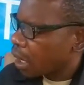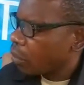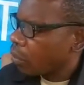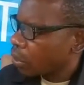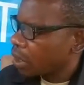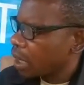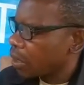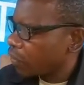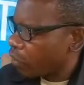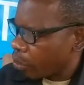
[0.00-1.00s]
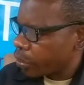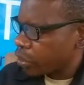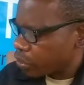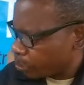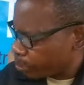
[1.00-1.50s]
What kind of
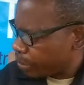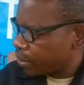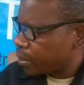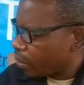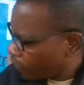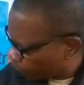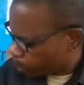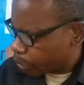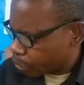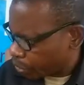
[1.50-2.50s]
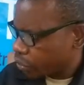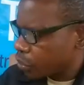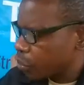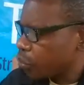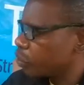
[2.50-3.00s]
options, peace options,
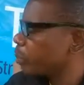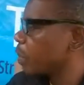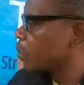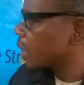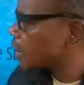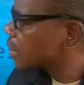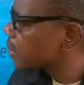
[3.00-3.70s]
should we be looking at?